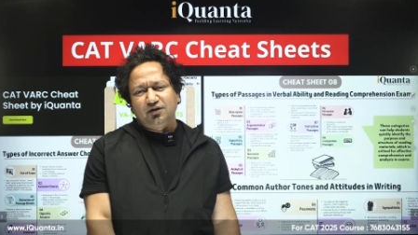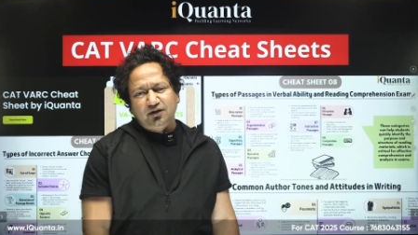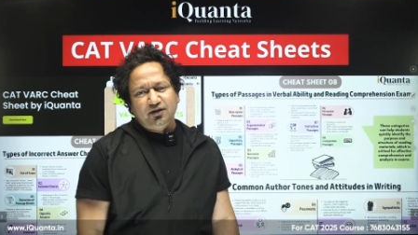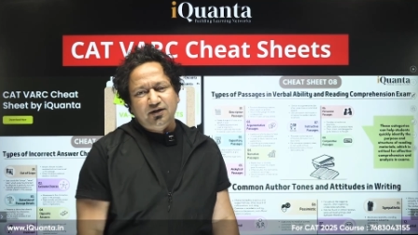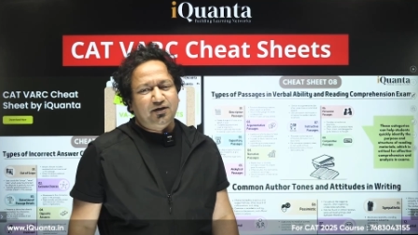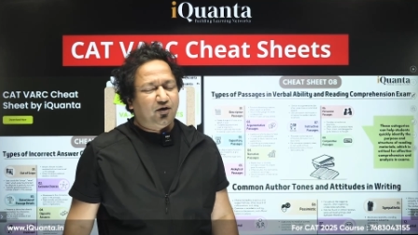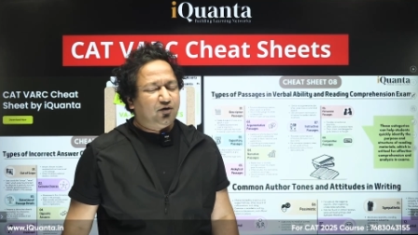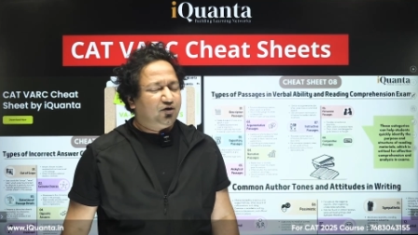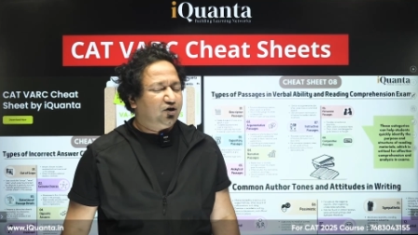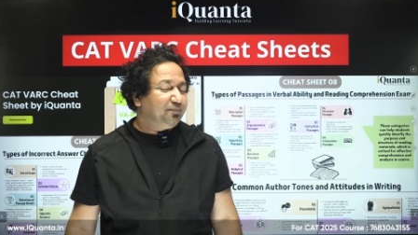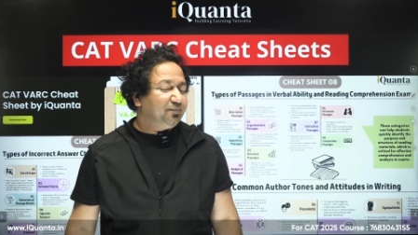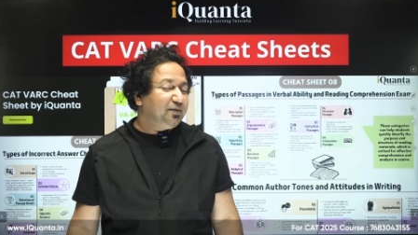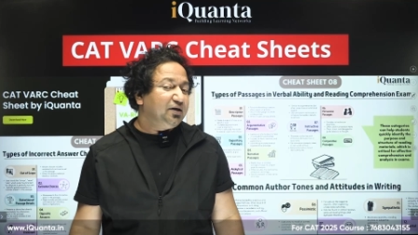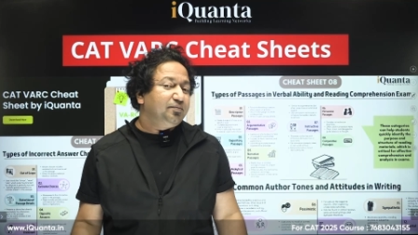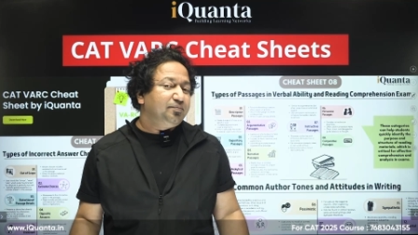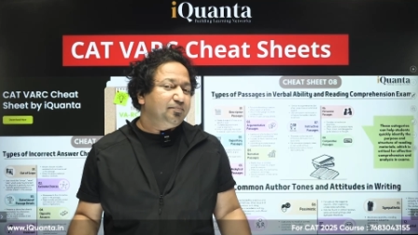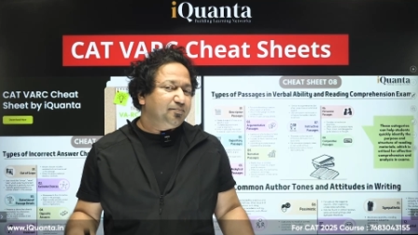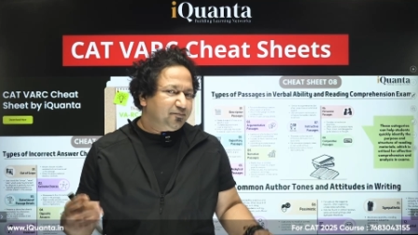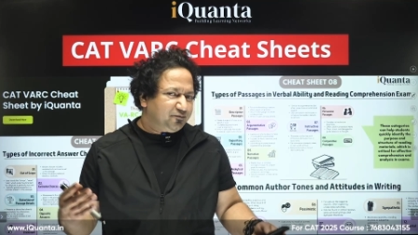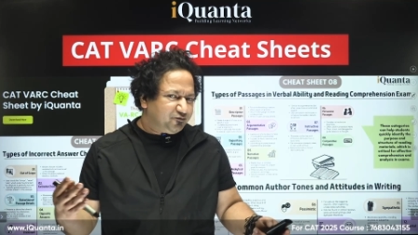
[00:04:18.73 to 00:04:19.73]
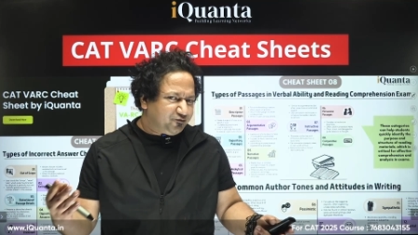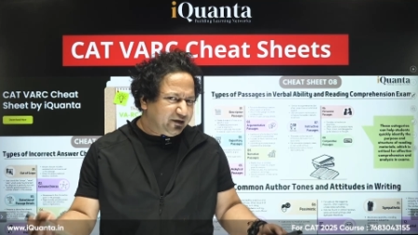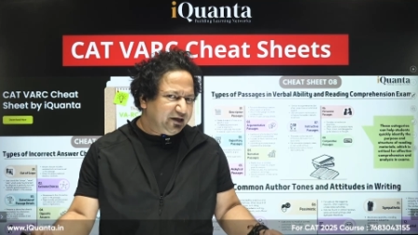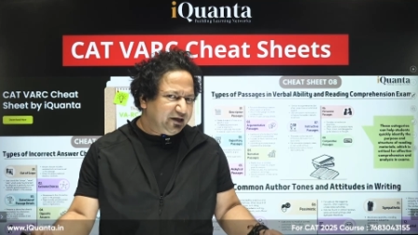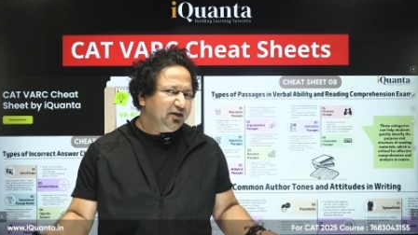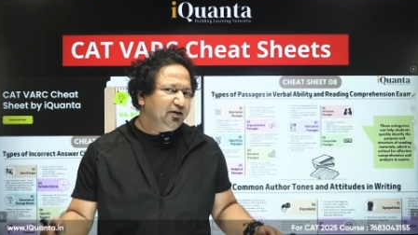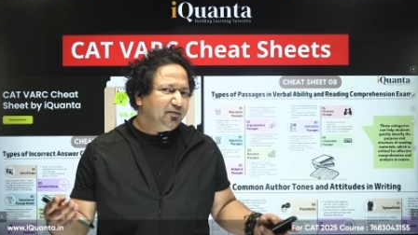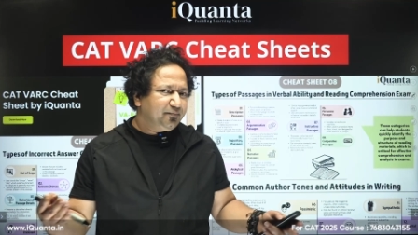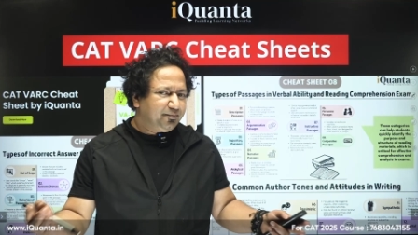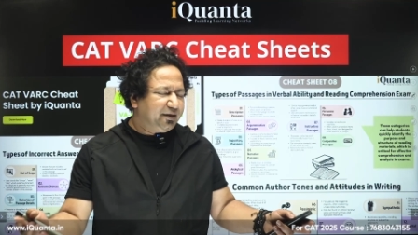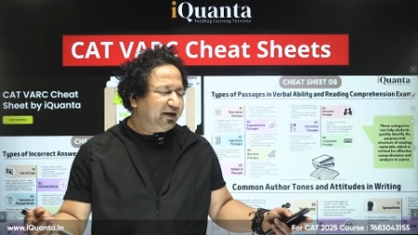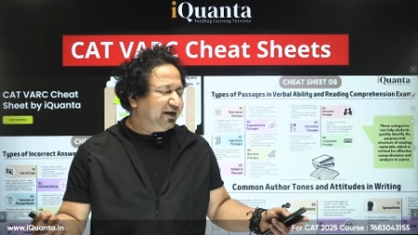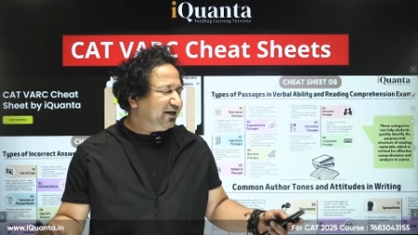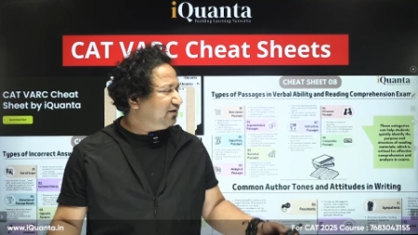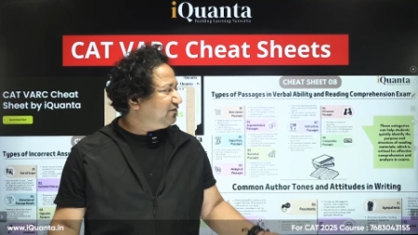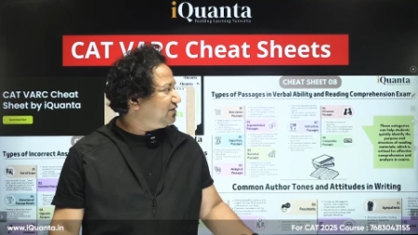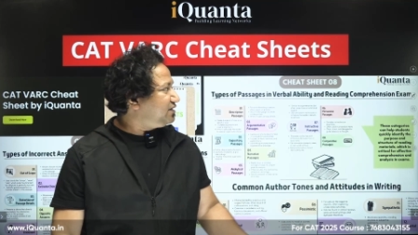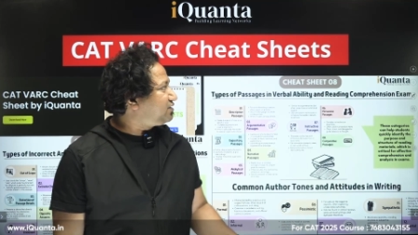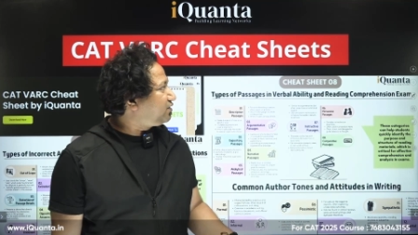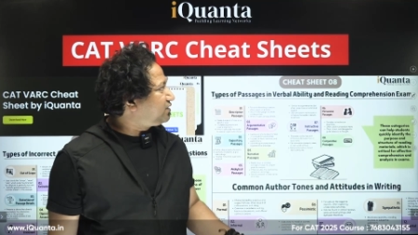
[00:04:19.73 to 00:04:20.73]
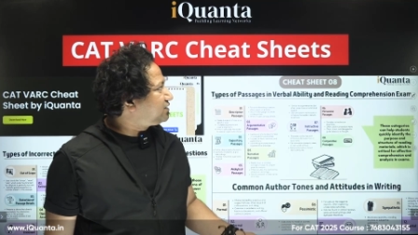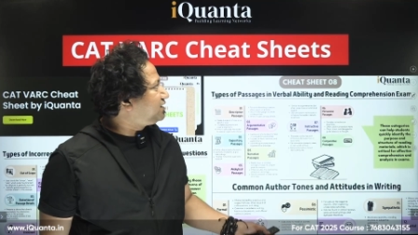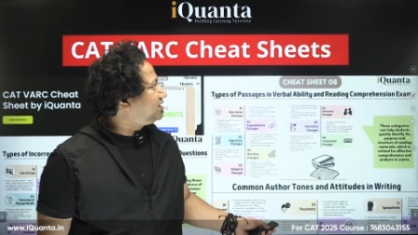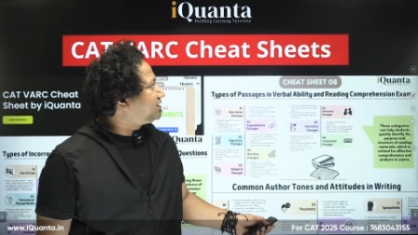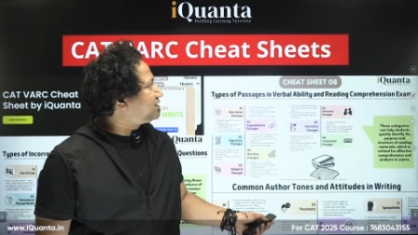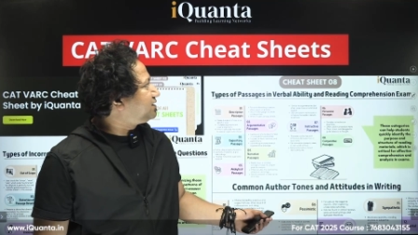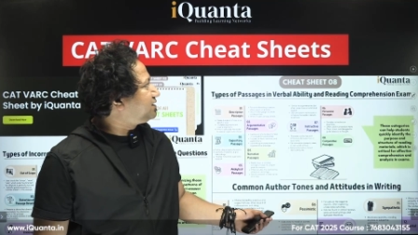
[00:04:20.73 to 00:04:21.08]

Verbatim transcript: downloadable free PDF resources.